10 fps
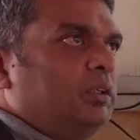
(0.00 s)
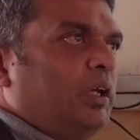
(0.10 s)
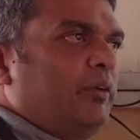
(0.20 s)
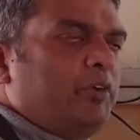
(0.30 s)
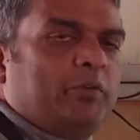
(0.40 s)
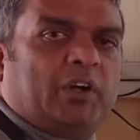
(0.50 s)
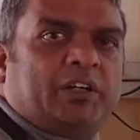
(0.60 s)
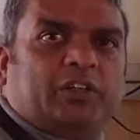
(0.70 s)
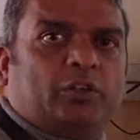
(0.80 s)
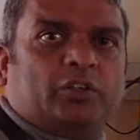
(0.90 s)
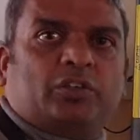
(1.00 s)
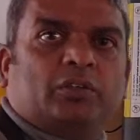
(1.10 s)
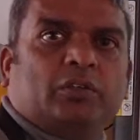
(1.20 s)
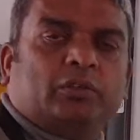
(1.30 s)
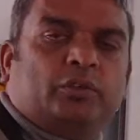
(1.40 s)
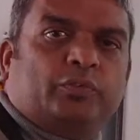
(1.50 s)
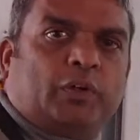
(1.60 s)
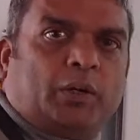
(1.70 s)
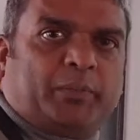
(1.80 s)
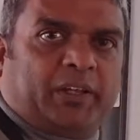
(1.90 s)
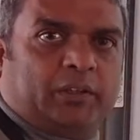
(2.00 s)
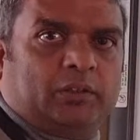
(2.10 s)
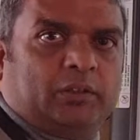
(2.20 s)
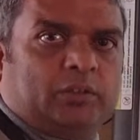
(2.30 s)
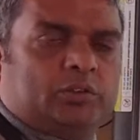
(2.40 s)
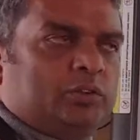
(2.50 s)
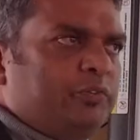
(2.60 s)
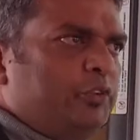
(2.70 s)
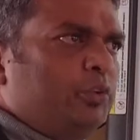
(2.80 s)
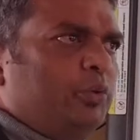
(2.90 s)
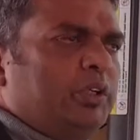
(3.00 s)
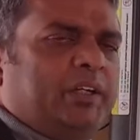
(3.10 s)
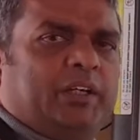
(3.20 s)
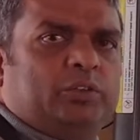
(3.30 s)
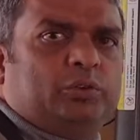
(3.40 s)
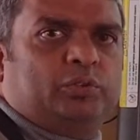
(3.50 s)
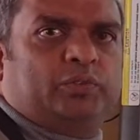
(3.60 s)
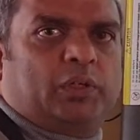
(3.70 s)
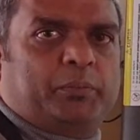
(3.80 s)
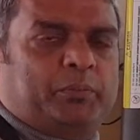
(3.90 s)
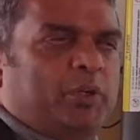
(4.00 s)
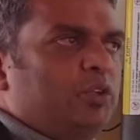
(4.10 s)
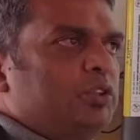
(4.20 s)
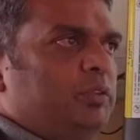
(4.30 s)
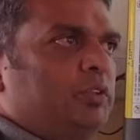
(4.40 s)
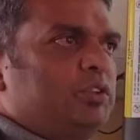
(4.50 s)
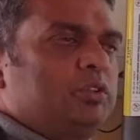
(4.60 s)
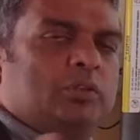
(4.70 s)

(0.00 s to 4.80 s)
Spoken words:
Everyone did not do farming. So few only had to do farming because there was